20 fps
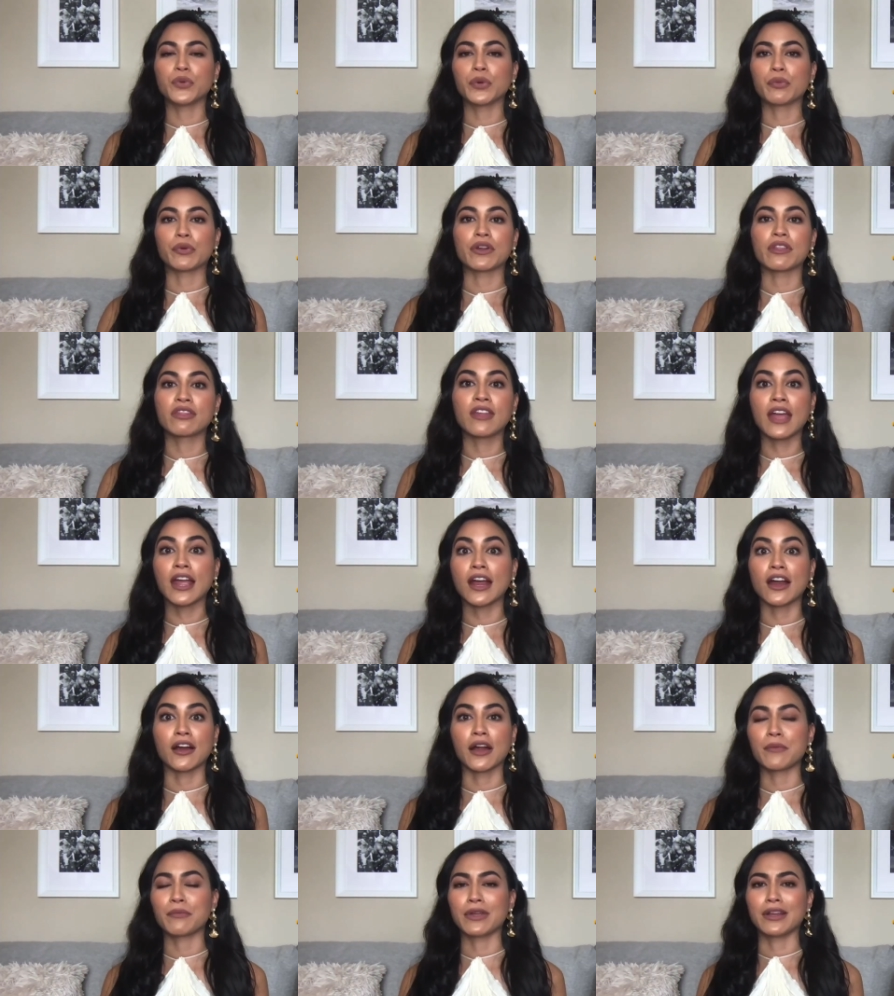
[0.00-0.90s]
We were
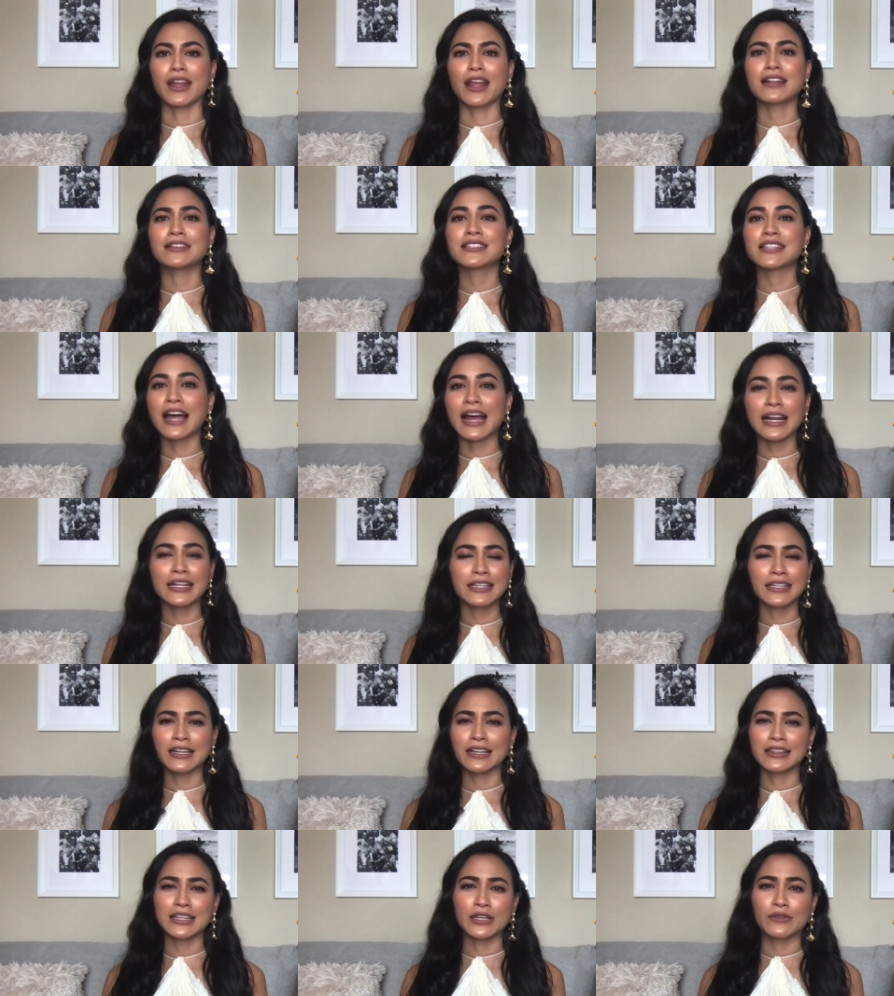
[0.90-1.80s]
there. I mean, in
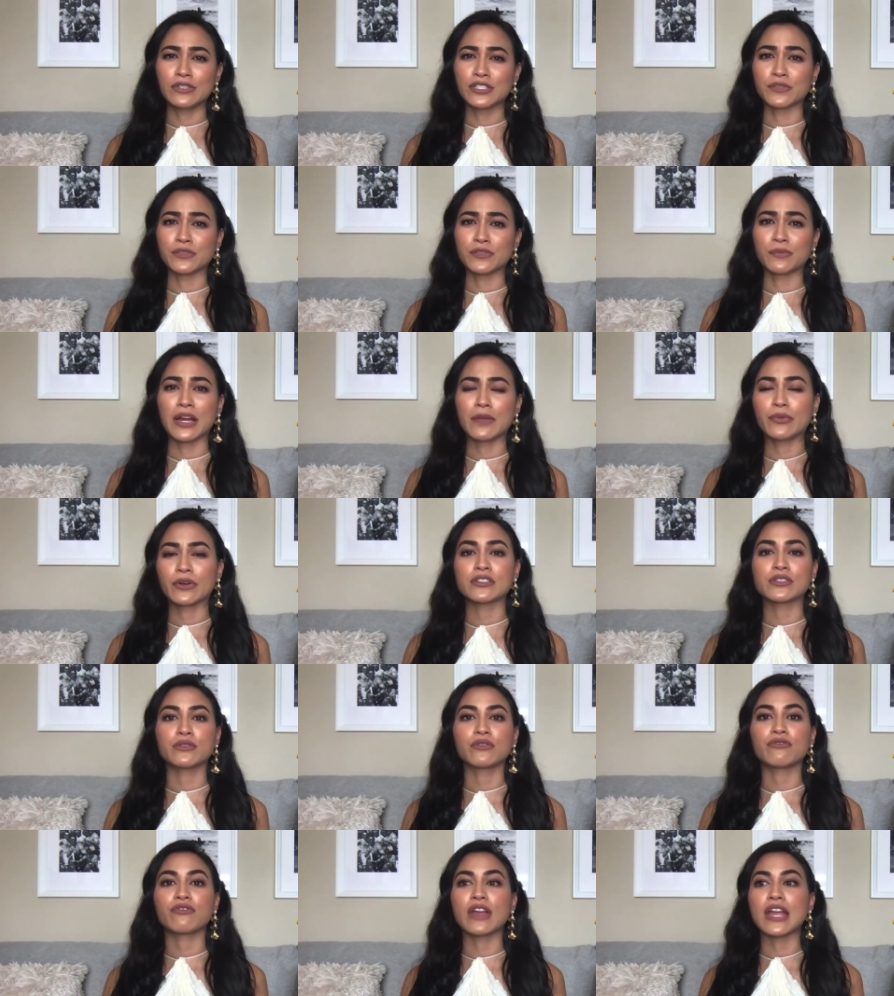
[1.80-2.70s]
Thailand, I think, which is my
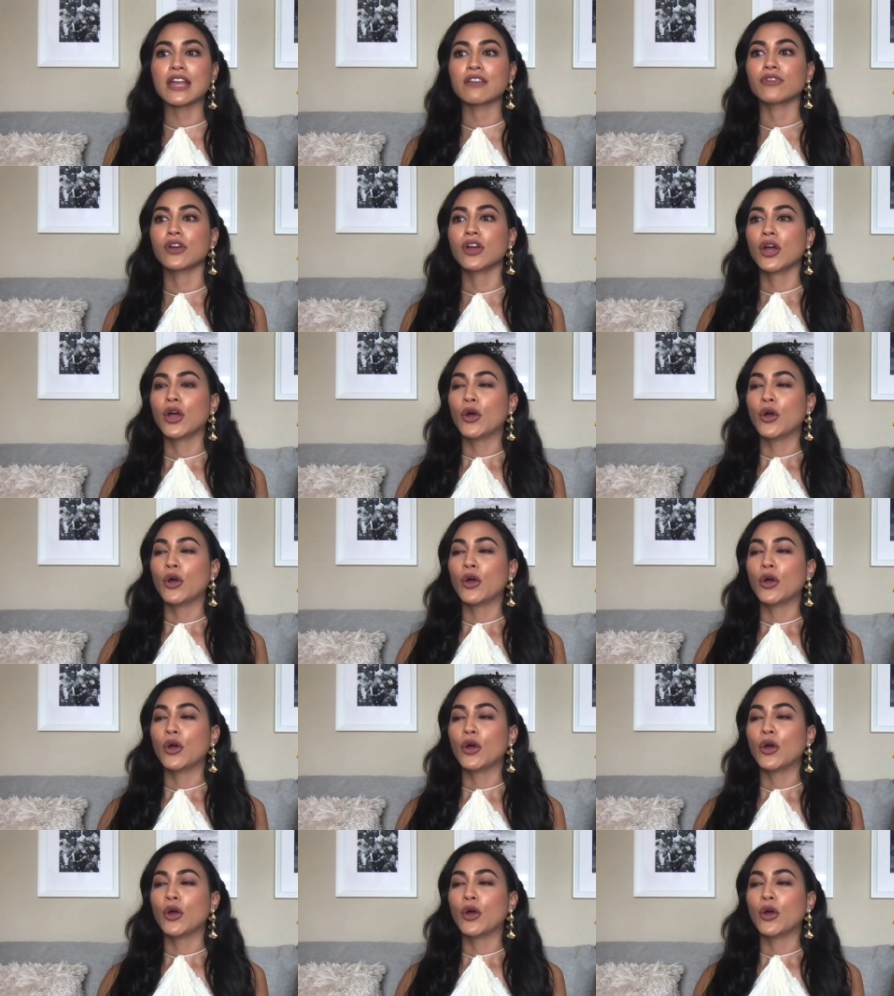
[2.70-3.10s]
personal fave,